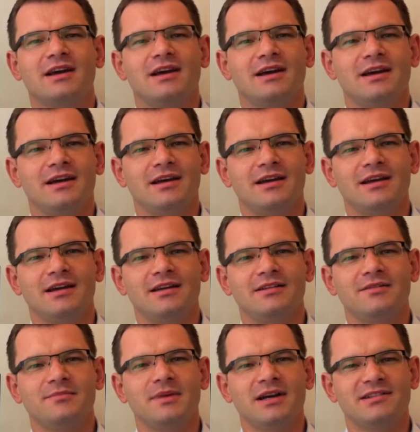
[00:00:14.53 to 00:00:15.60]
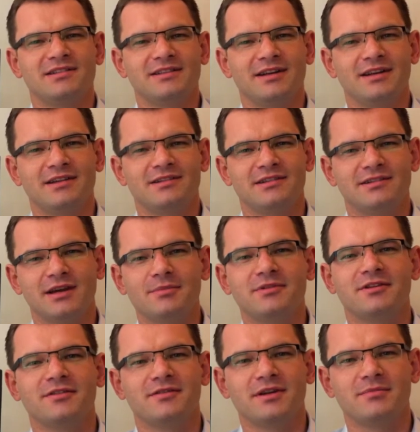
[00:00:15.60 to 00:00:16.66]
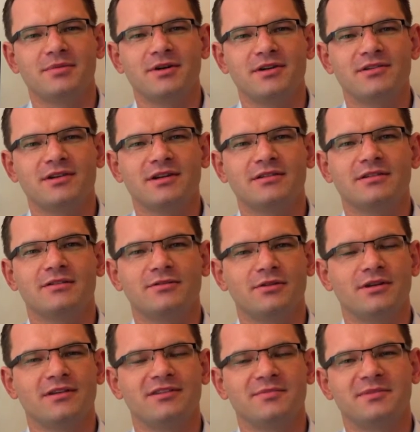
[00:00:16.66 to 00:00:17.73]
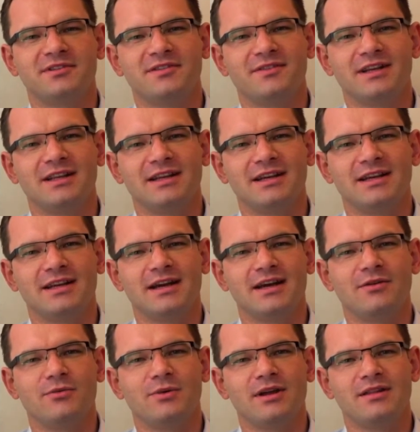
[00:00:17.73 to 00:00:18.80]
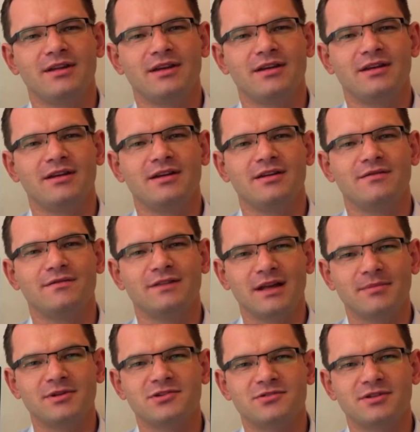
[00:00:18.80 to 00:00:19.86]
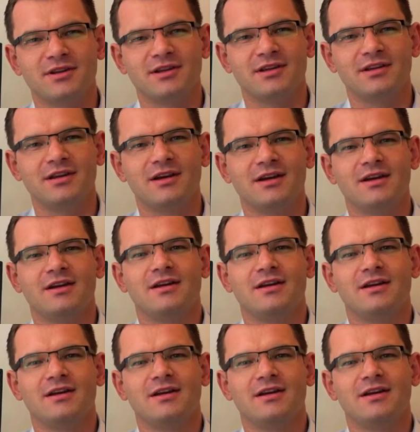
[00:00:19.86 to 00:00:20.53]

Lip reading: and my study is a subset of that project, looking specifically at whether inflammatory